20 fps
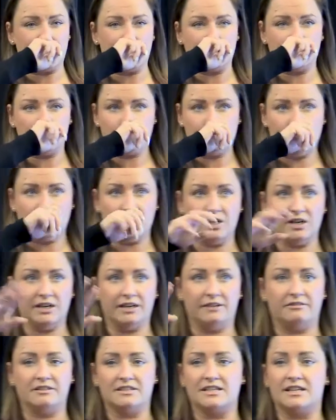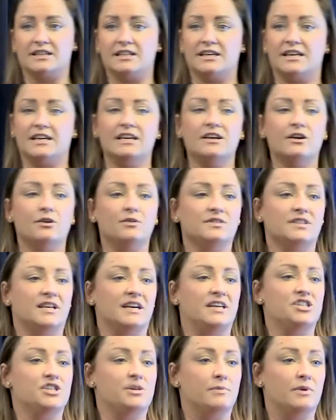his hand up earlier and said that he owns
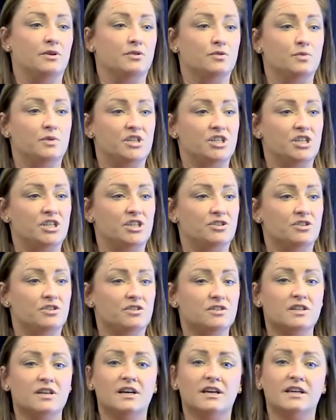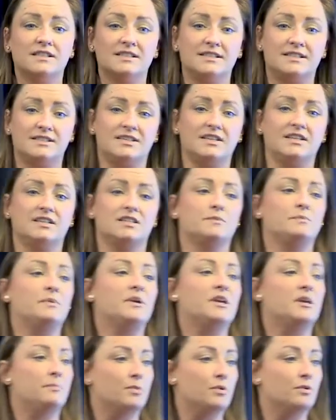HMOs, which he does. 6
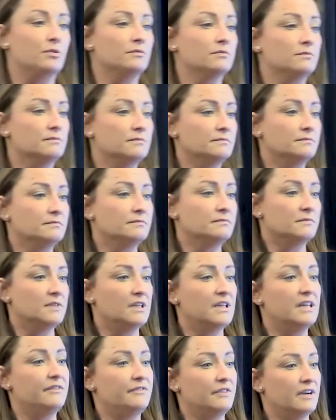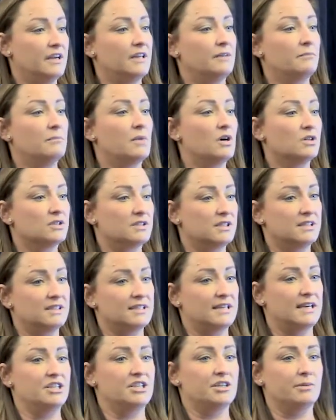people live in
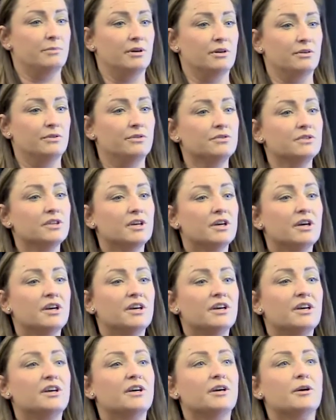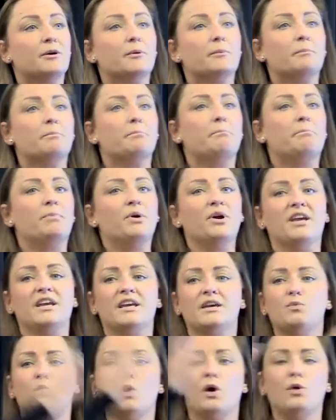Martin's HMOs, but
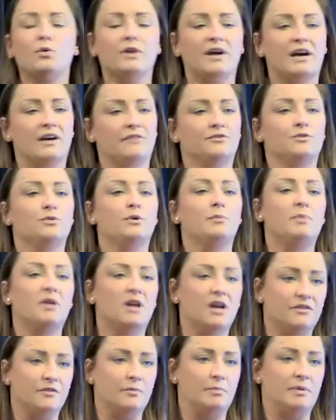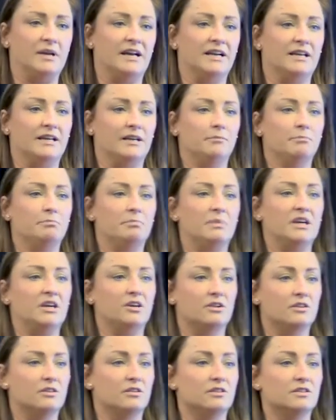he won't have to apply for planning
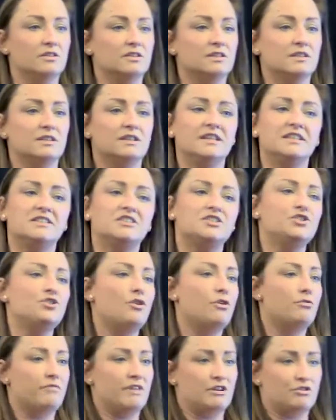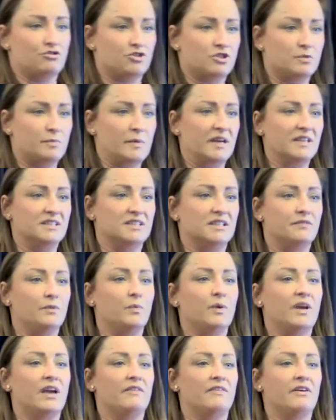because it's not retrospective
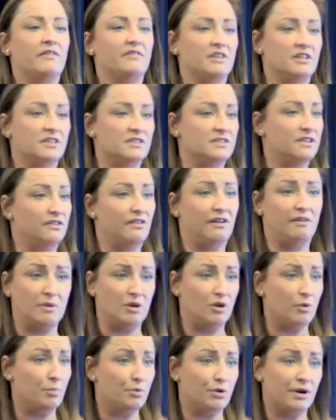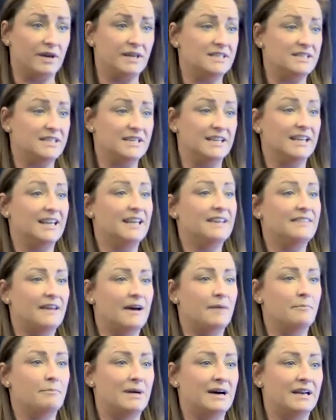and we have evidence that they've been operating in
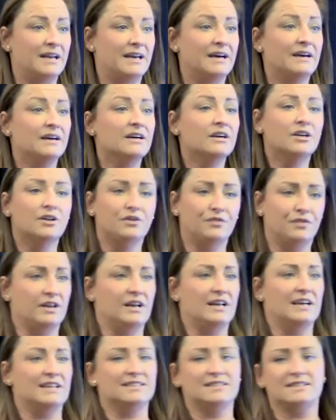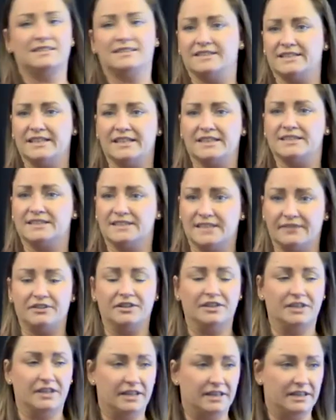that manner for the last
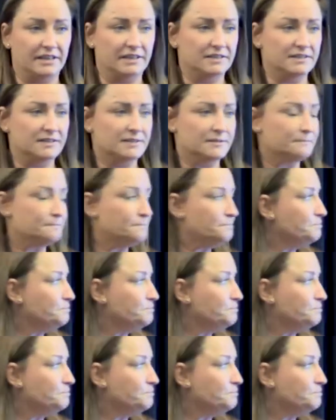6-7 years.